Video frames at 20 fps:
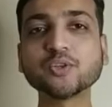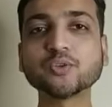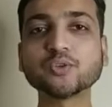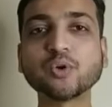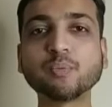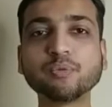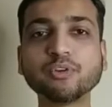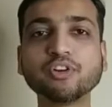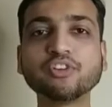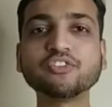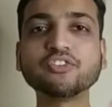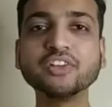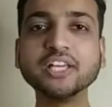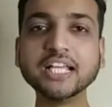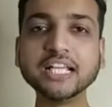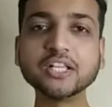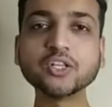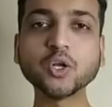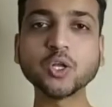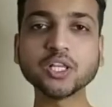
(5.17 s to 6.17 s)
on the topic of
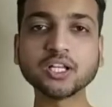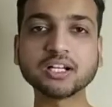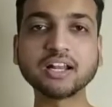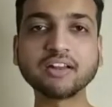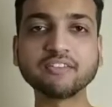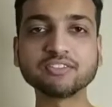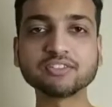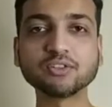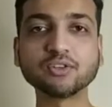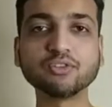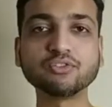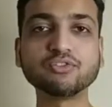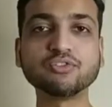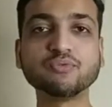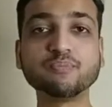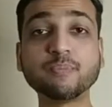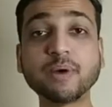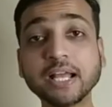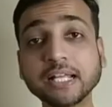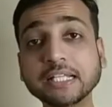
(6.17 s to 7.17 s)
in-order traversal
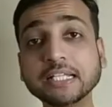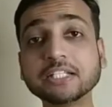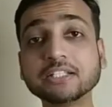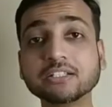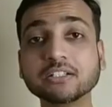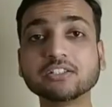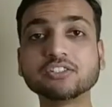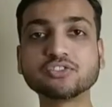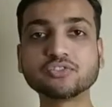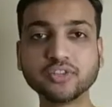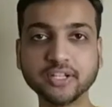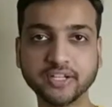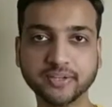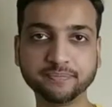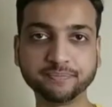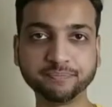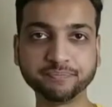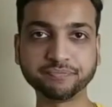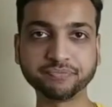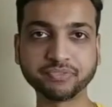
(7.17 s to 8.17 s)
of binary search tree.
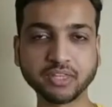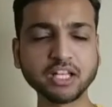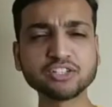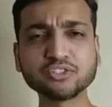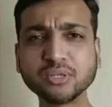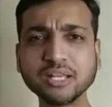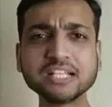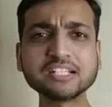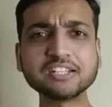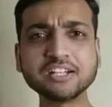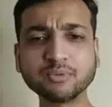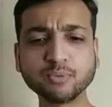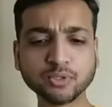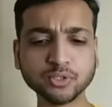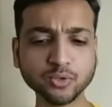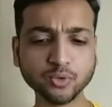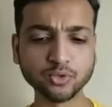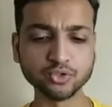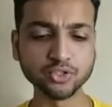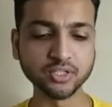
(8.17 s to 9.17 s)
So let's read what
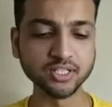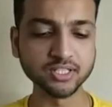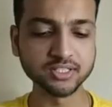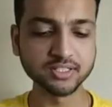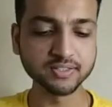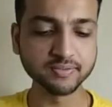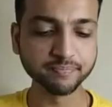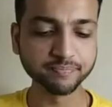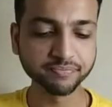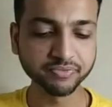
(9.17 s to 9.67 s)
the question is.